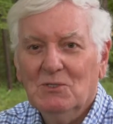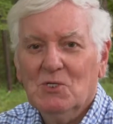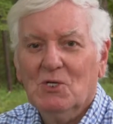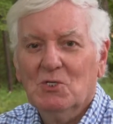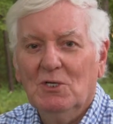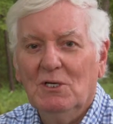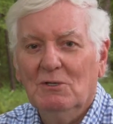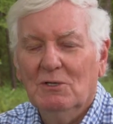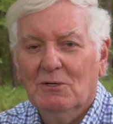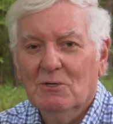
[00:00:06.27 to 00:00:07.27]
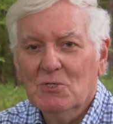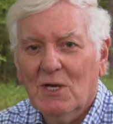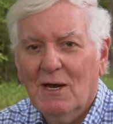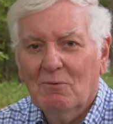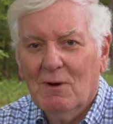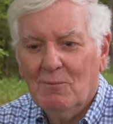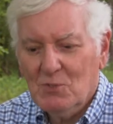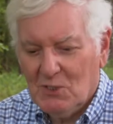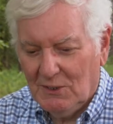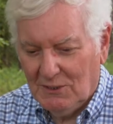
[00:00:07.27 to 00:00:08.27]
16 years, I
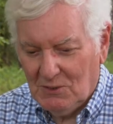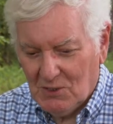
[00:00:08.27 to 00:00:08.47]
represented